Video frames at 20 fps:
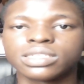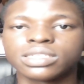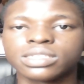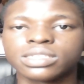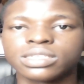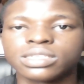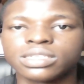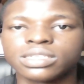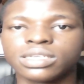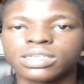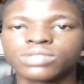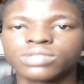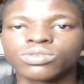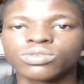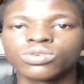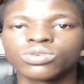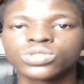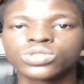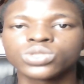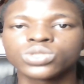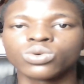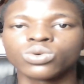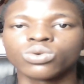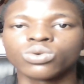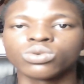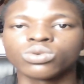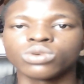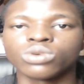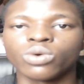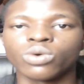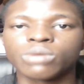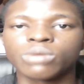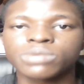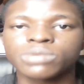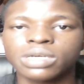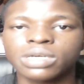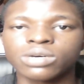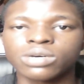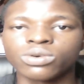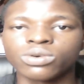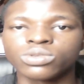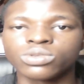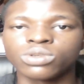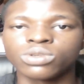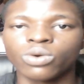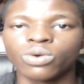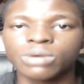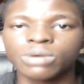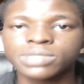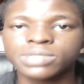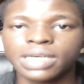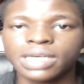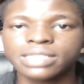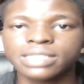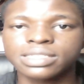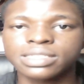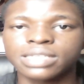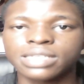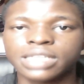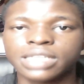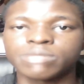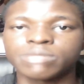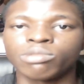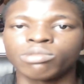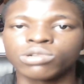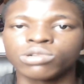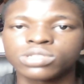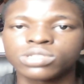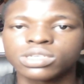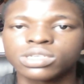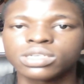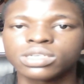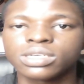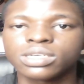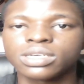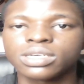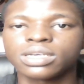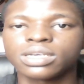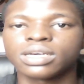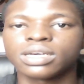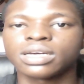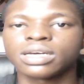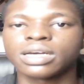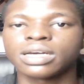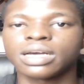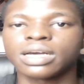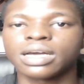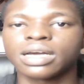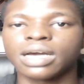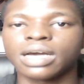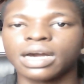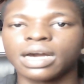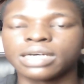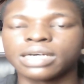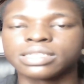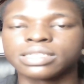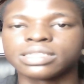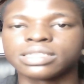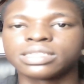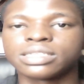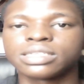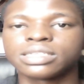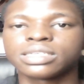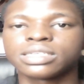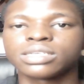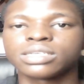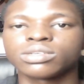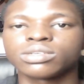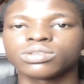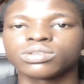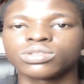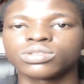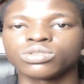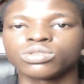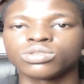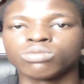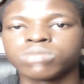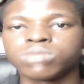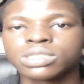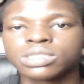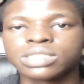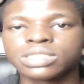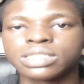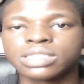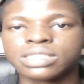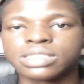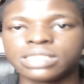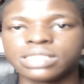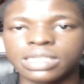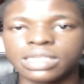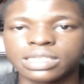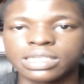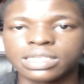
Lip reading: Then you go to your website dashboard and you paste it there.